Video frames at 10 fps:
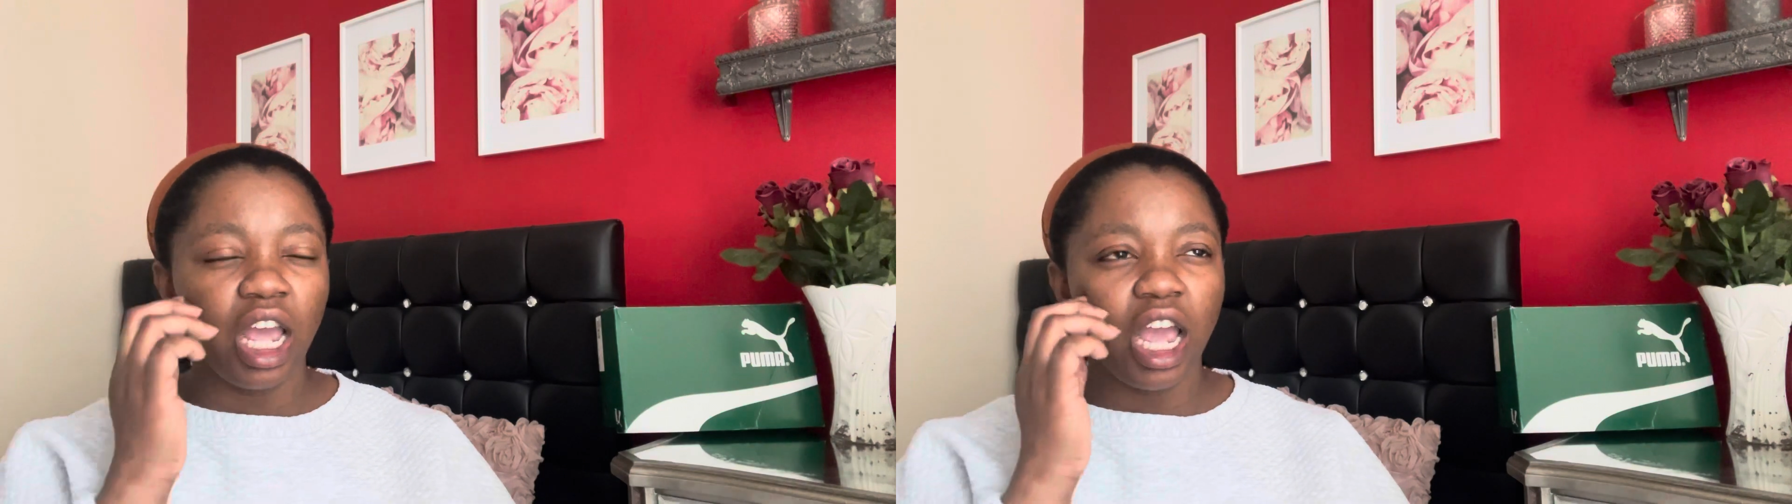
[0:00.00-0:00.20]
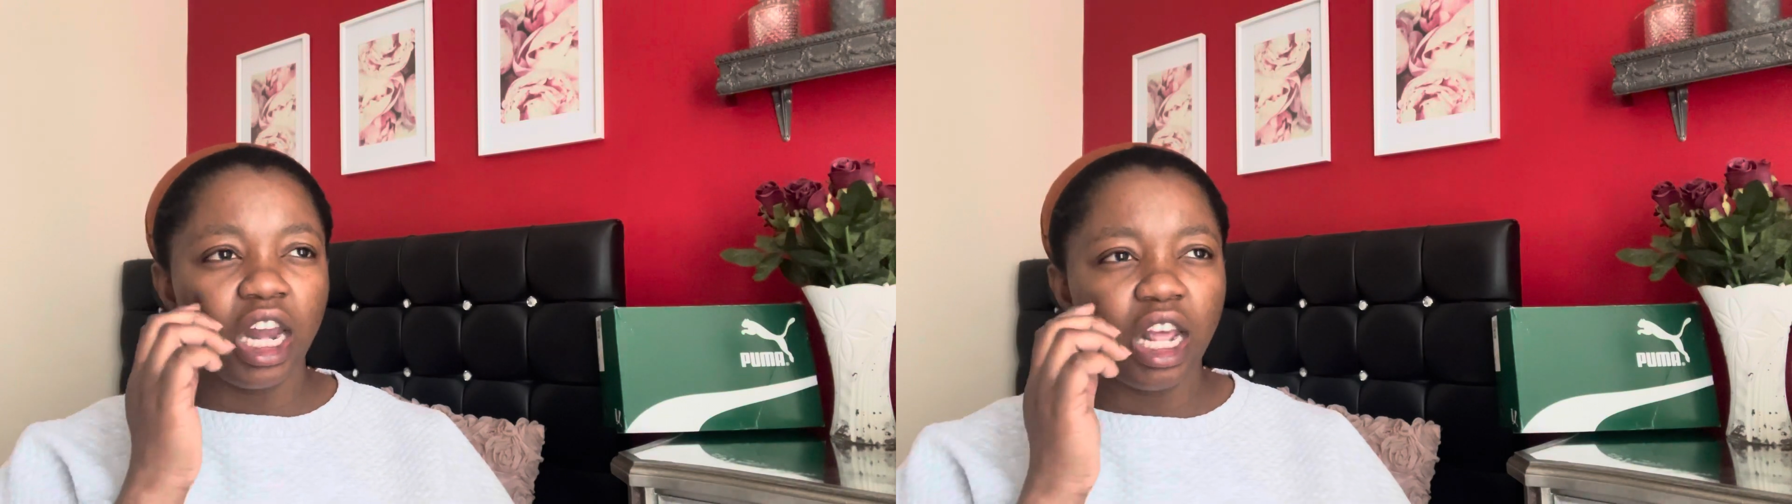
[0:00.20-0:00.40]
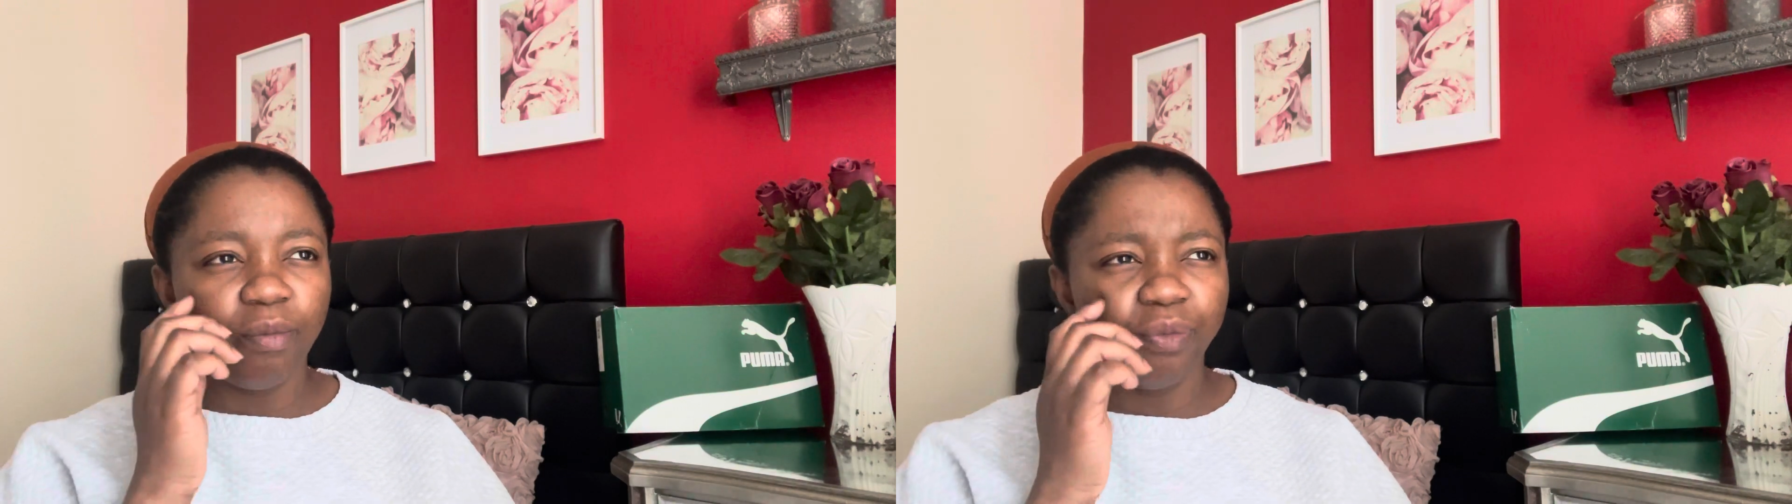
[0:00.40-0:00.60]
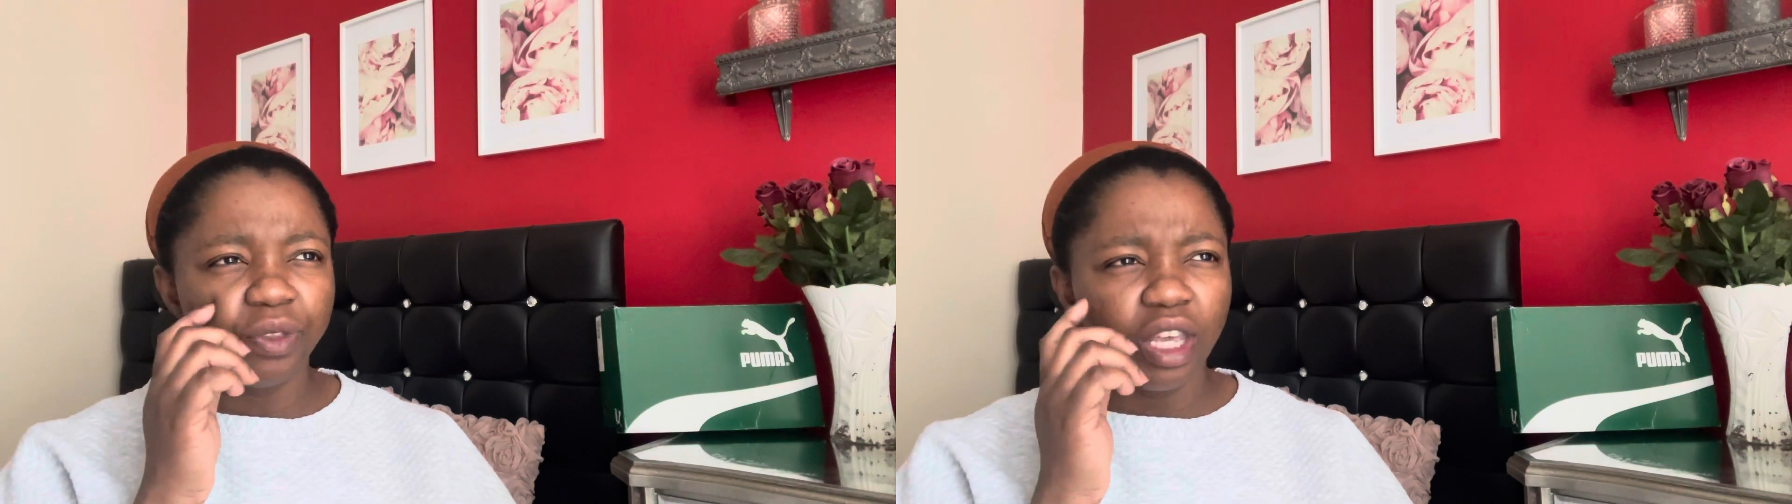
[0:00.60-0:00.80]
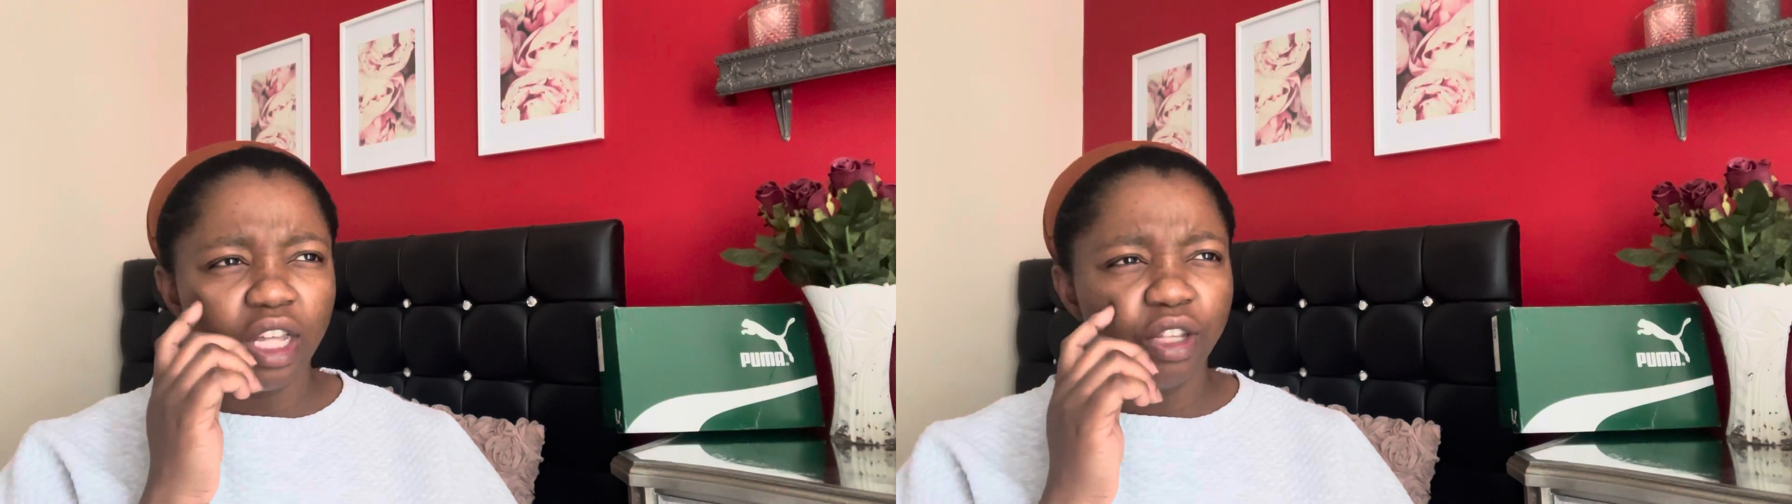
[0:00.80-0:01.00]
And then
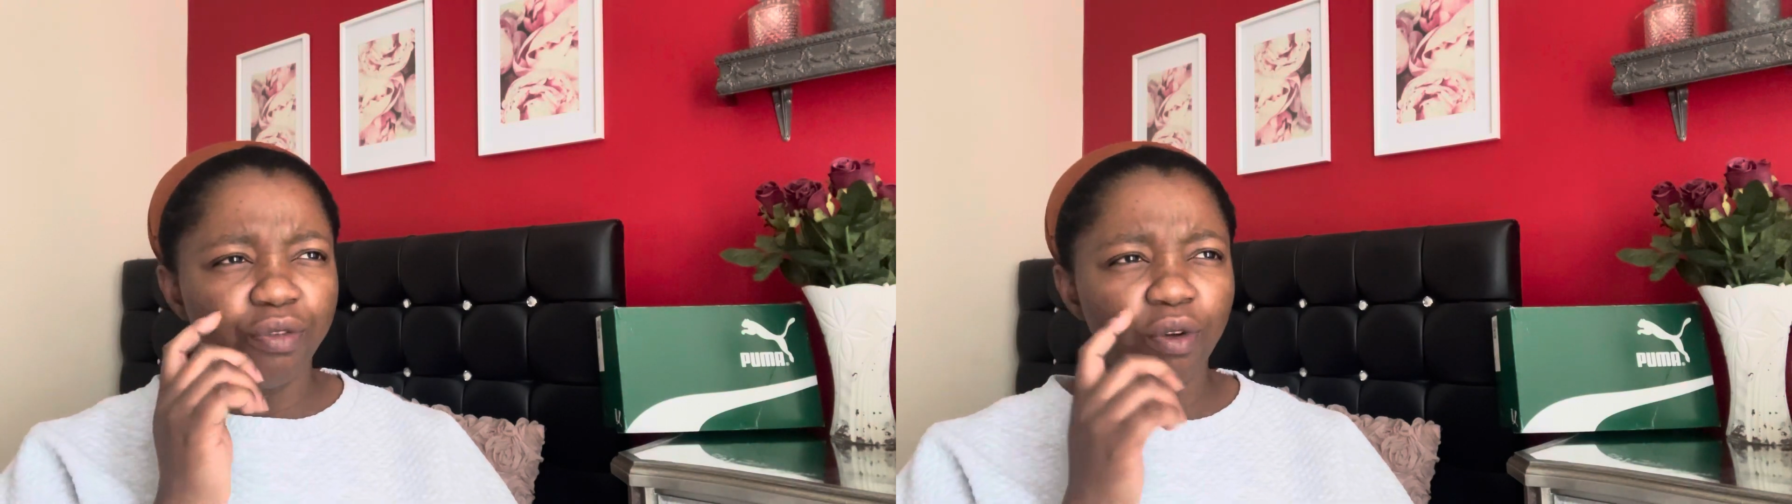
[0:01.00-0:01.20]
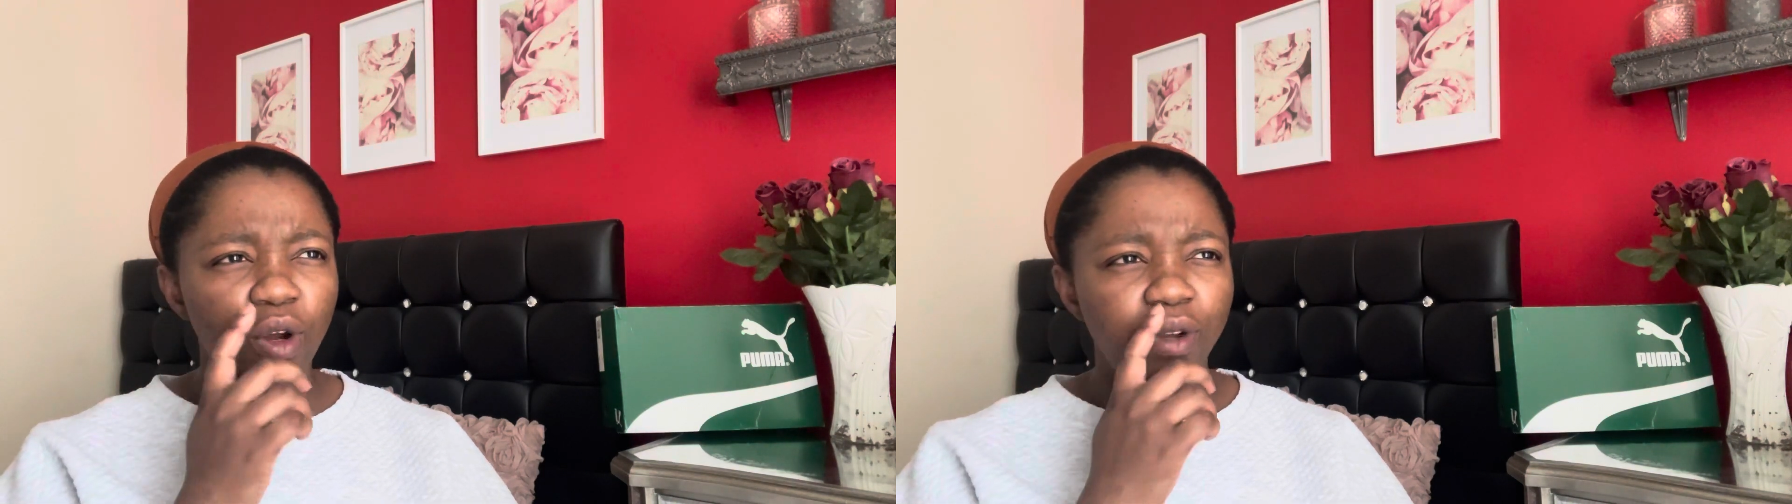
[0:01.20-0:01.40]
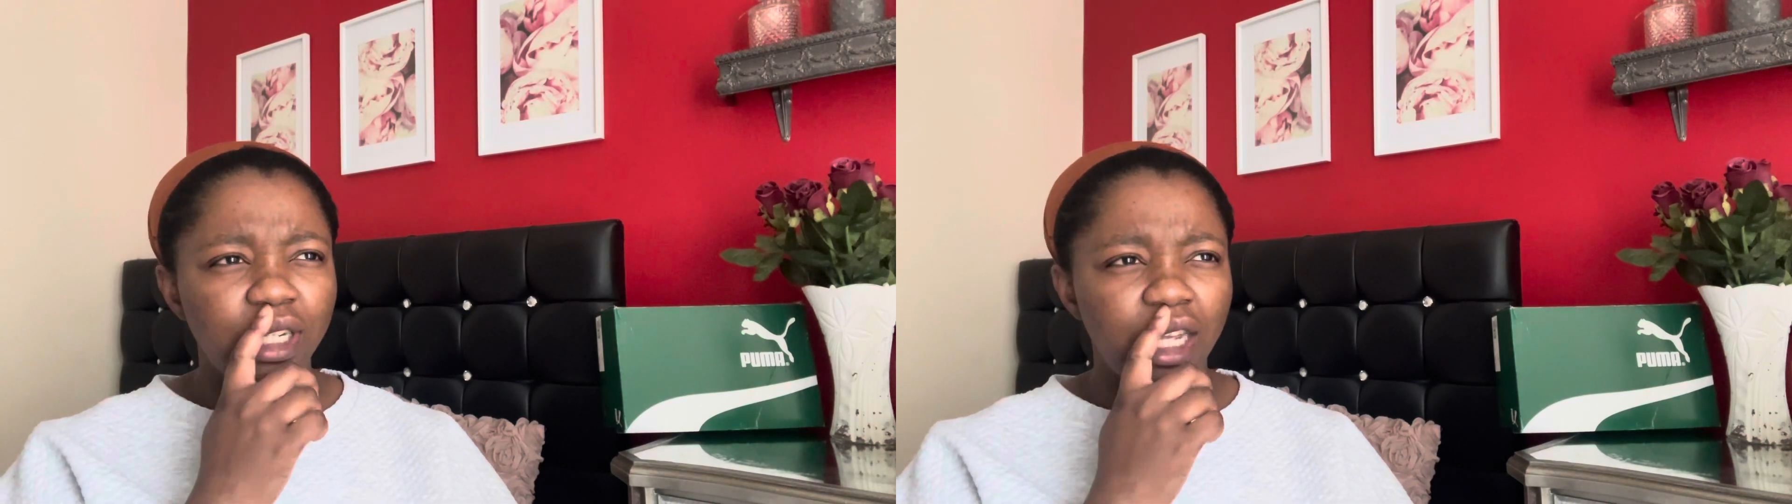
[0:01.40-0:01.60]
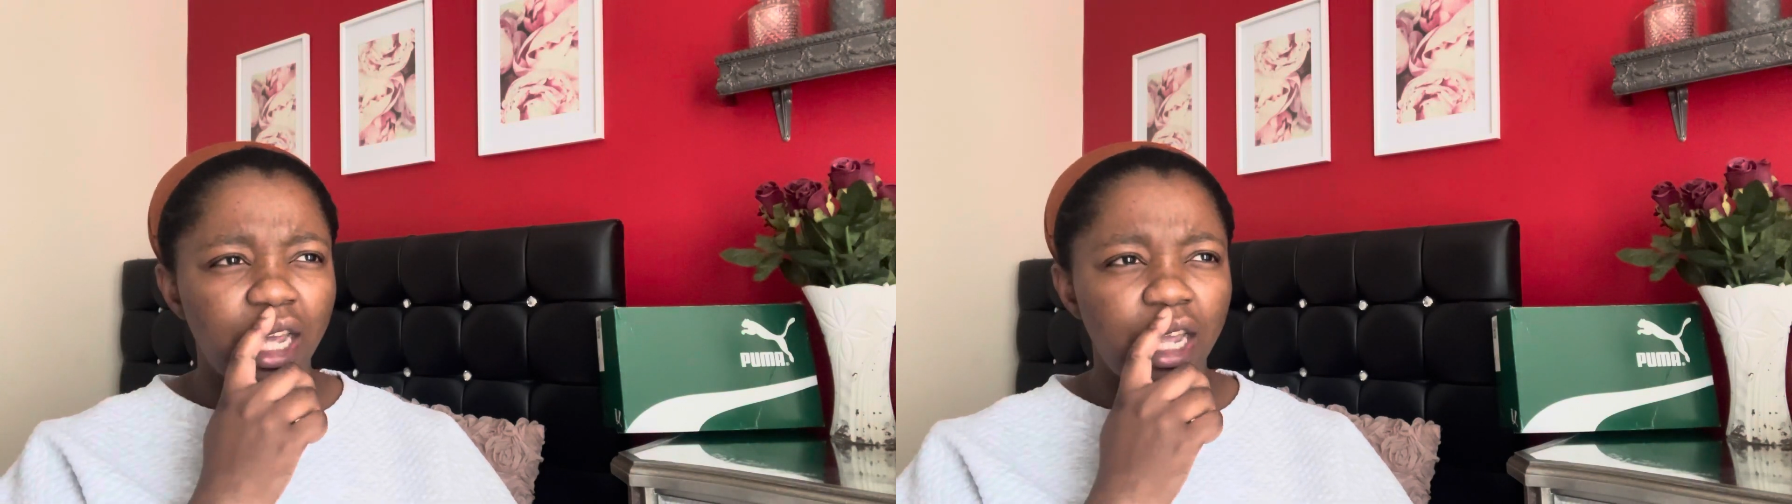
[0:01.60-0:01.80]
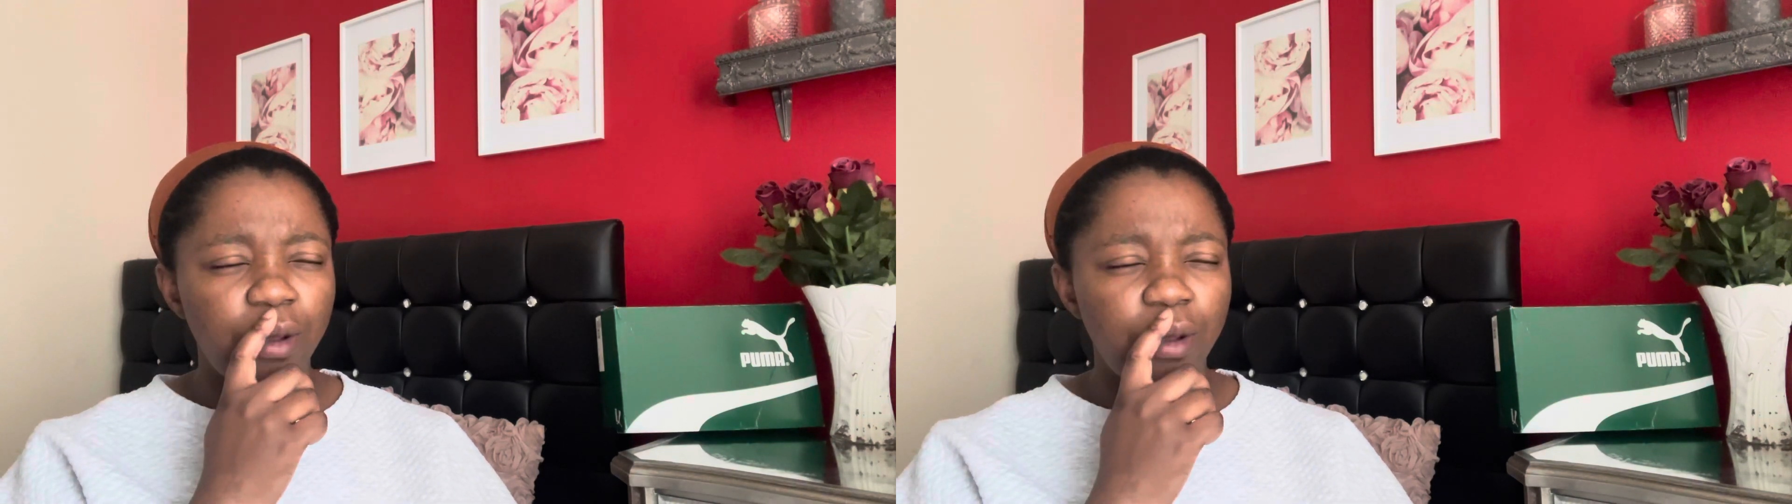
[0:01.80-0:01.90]
the following day,